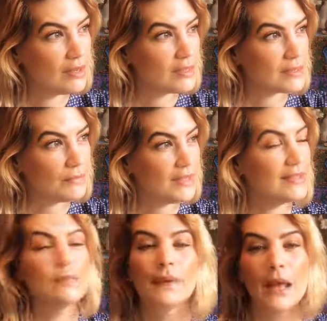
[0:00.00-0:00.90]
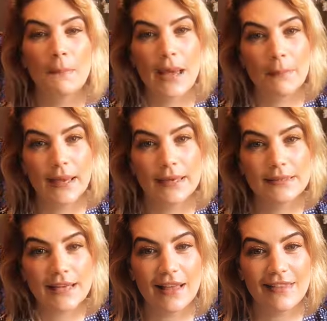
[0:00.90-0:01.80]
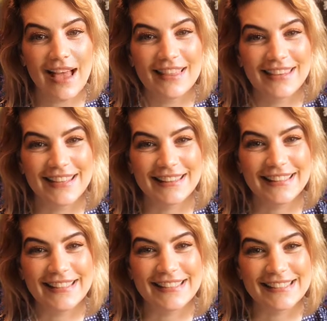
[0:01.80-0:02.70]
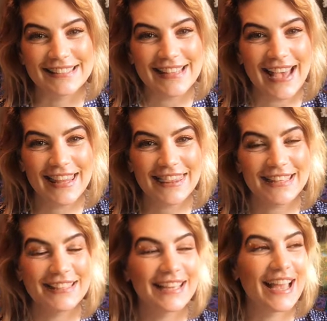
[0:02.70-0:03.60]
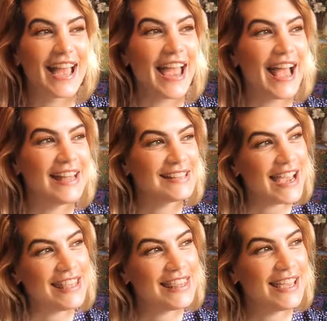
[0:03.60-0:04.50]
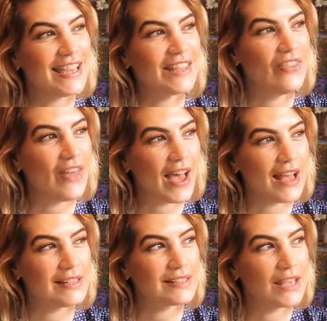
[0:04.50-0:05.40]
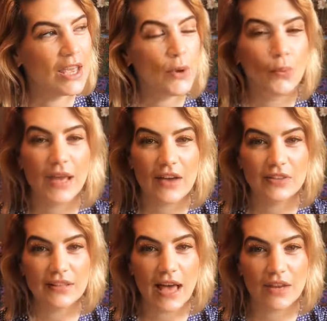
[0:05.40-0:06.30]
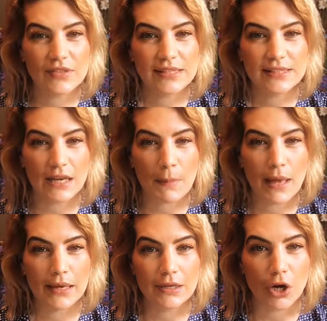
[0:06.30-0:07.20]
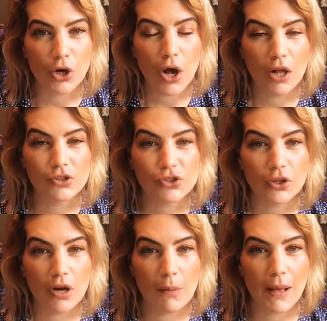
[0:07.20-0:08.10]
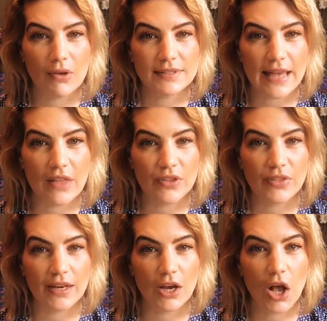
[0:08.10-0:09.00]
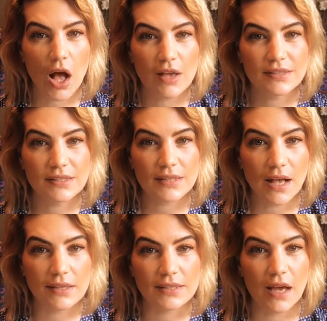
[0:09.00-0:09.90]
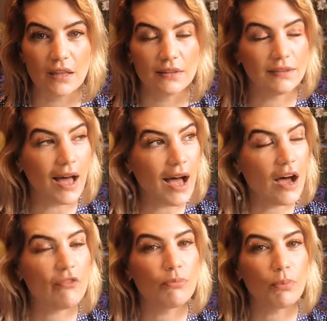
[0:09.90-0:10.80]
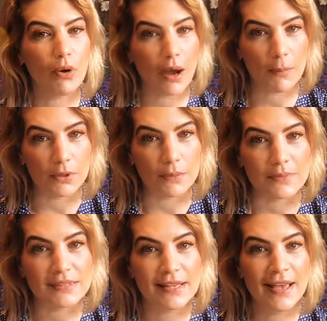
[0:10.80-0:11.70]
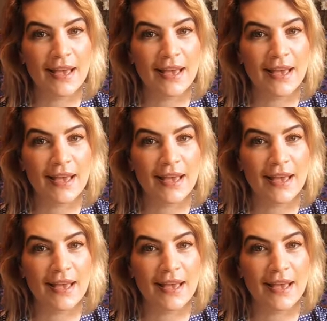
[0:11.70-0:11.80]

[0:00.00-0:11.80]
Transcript: Something that's been on my mind a lot lately is death. And I think that we have a lot of stigma in our culture about death and that it causes us a lot of problems.